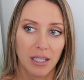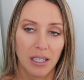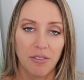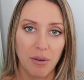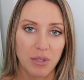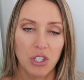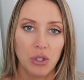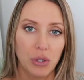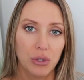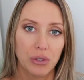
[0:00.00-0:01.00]
if I'm
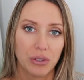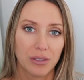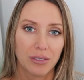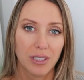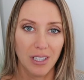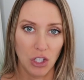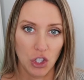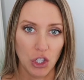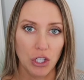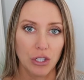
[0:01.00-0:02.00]
still
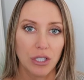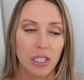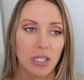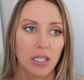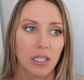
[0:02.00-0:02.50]
concerned,